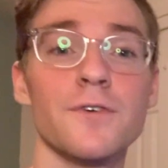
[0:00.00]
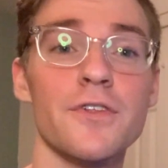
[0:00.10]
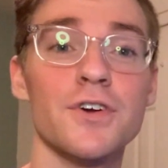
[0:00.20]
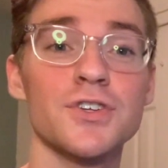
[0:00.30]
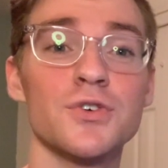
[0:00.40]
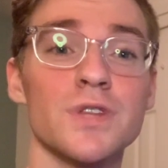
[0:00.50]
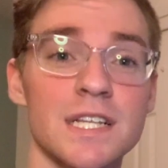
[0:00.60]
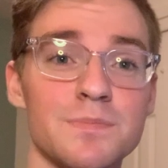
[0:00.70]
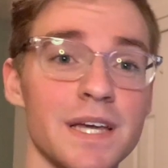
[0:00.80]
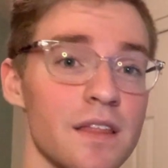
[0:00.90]
further ado,
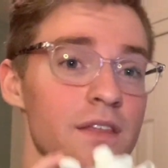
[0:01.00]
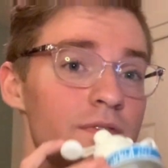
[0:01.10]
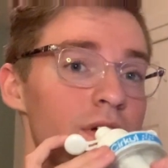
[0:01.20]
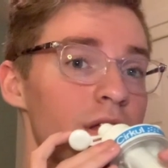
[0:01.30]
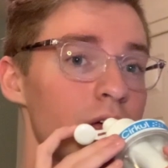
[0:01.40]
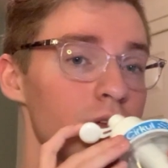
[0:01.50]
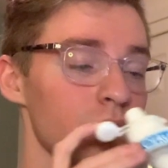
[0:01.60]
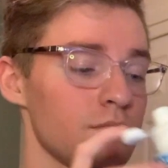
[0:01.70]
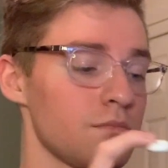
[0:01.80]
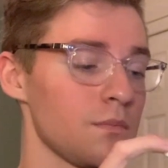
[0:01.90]
let's begin the vid.
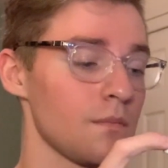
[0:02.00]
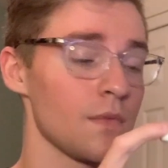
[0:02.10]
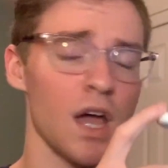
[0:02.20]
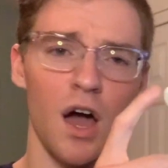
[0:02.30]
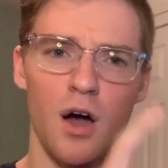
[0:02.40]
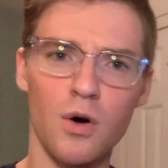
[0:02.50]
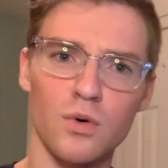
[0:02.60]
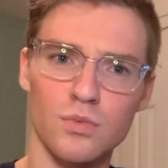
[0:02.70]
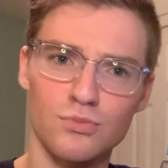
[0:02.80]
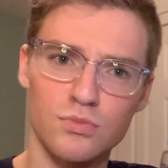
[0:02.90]

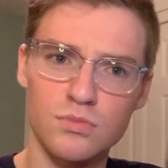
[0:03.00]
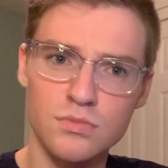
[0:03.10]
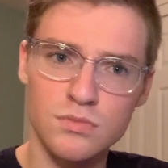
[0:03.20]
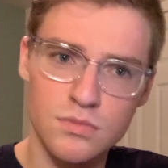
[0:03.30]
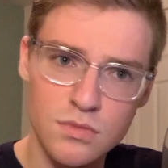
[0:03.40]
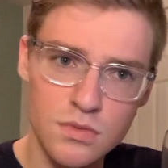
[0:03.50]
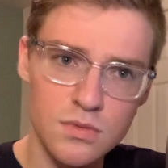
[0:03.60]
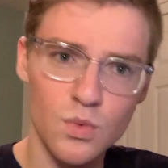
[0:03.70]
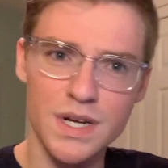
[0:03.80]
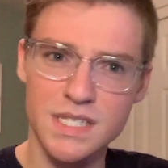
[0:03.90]
Oh,
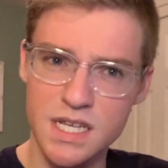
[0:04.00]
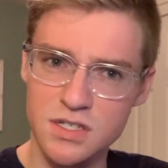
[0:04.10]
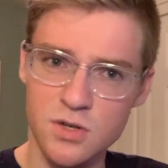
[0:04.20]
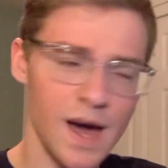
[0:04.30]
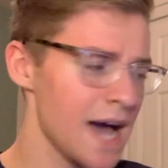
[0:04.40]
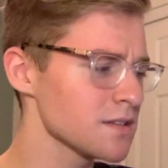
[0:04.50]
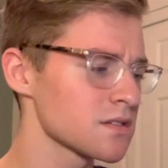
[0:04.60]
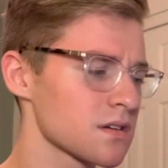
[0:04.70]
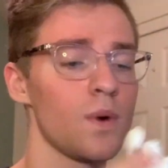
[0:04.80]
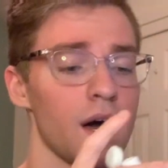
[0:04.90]
what is this, you
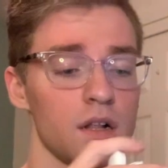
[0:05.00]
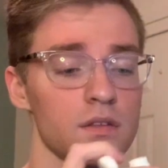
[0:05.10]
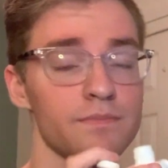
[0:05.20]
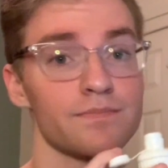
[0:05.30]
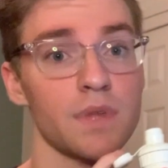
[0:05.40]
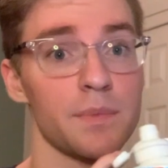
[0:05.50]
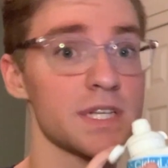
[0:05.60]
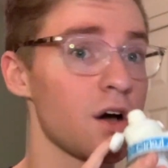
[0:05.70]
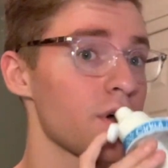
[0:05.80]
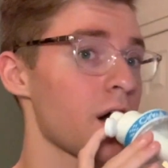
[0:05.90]
ask? Well, let me
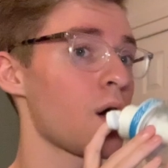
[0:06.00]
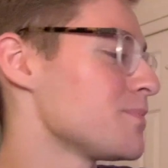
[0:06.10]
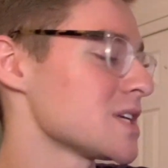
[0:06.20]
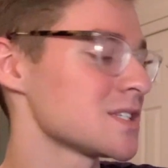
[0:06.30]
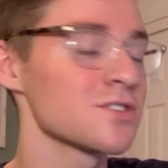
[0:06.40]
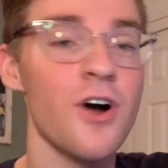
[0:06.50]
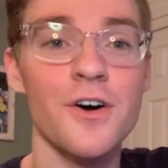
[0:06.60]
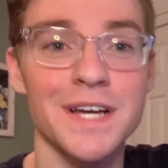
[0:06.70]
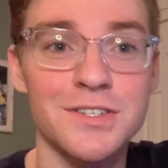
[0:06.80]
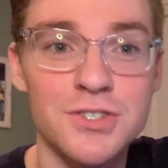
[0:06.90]
tell ya. This is
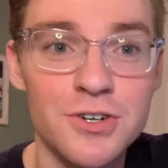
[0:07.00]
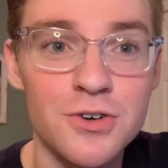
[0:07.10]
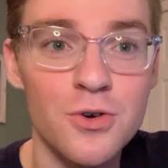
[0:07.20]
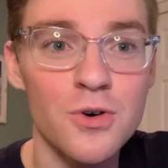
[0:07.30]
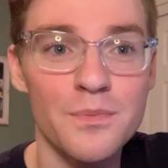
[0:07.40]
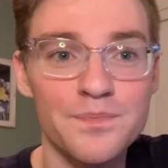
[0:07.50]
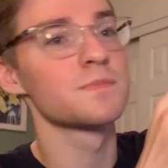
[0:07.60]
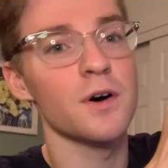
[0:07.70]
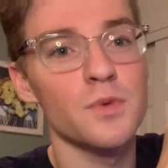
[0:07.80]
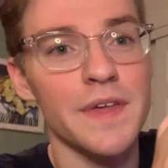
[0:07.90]
called a circle,
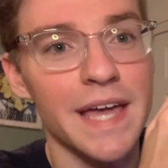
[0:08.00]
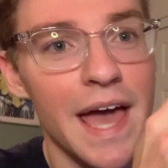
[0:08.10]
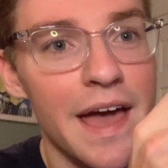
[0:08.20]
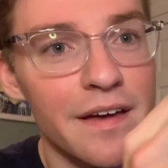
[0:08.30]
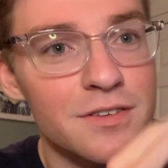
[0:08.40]
spelled with a K,